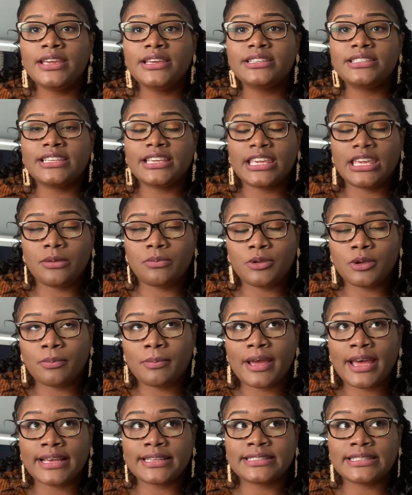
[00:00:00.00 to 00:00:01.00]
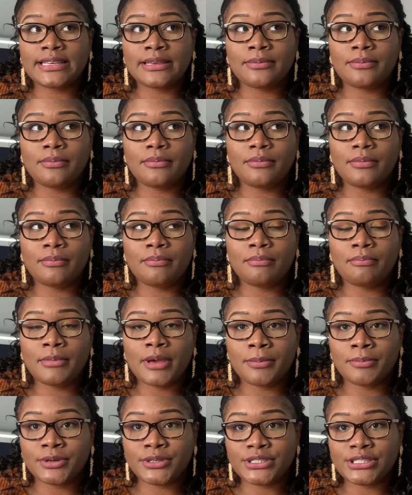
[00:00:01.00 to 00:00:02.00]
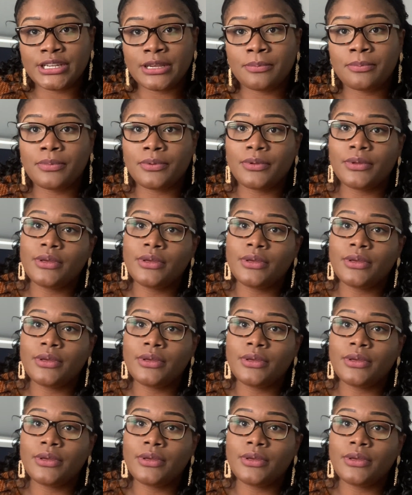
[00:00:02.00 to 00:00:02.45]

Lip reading: to keep your PassIt membership